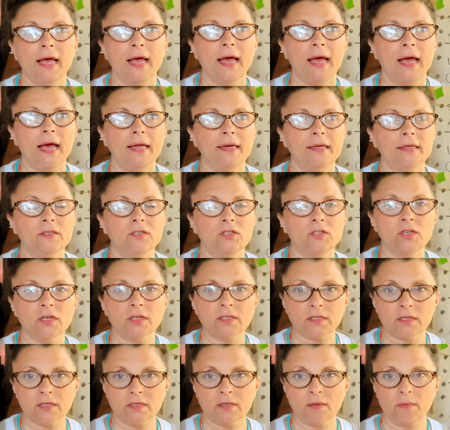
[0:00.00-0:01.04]
And it's
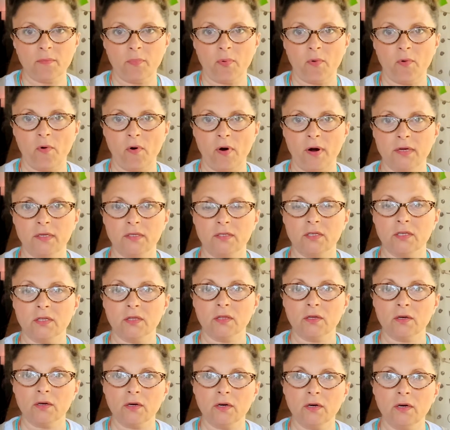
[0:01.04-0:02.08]
just as important to
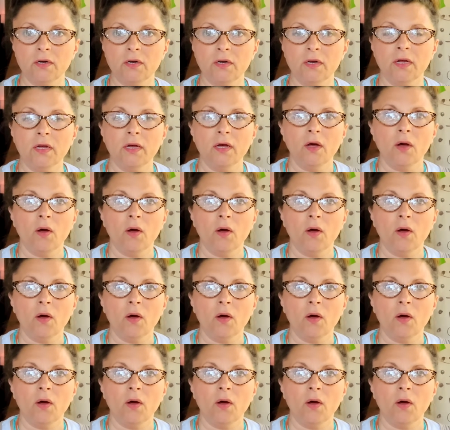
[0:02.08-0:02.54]
learn